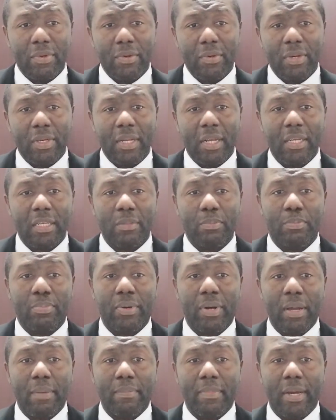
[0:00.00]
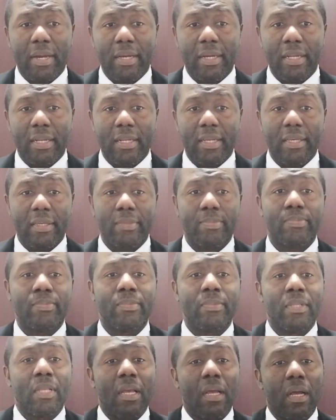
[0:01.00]
looking at the
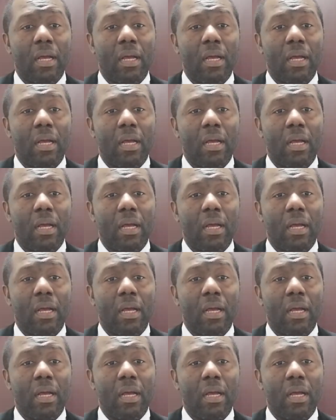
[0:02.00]
primarily